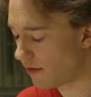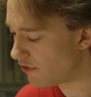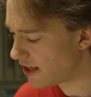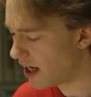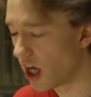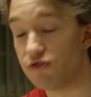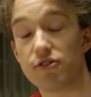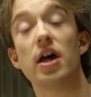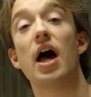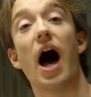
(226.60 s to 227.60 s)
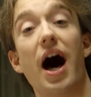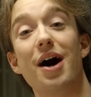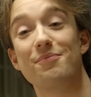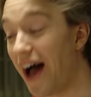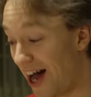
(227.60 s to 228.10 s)
I've written a hundred.
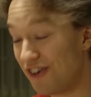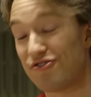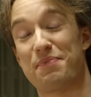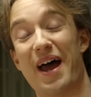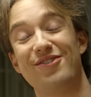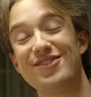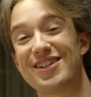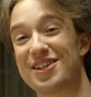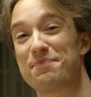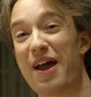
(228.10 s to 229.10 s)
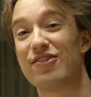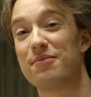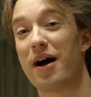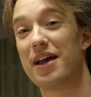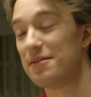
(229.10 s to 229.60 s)
Um, a hundred pounds, because apparently
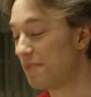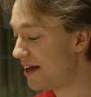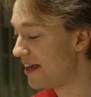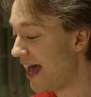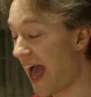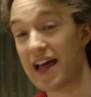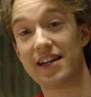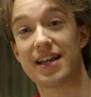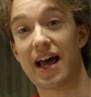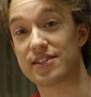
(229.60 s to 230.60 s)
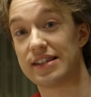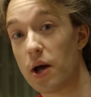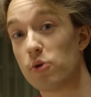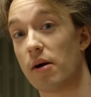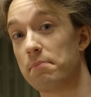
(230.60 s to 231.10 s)
my, my hand has
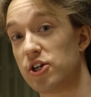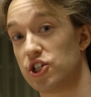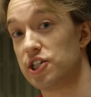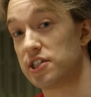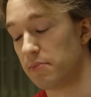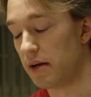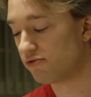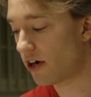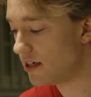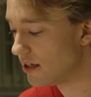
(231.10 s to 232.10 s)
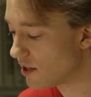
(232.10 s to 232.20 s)
lower ambitions than my brain